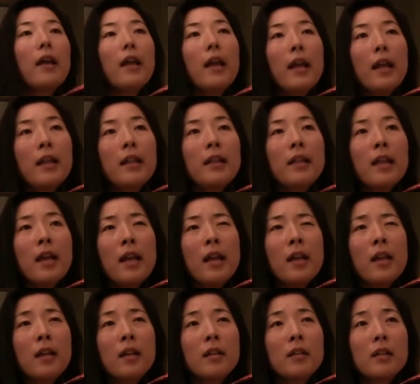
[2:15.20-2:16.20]
and
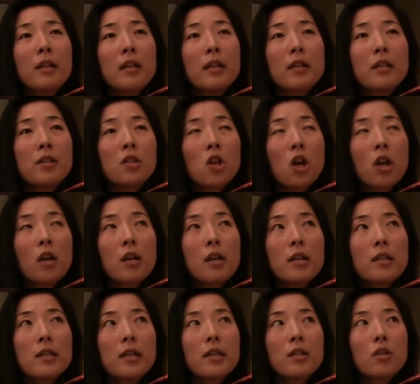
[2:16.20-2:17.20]
then in
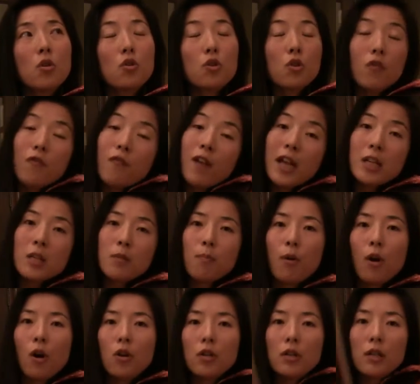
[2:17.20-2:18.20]
Csárdás there's also fast
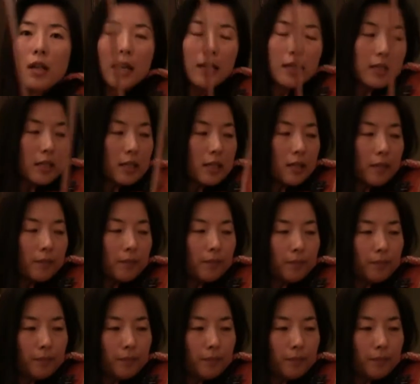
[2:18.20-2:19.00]
part like this.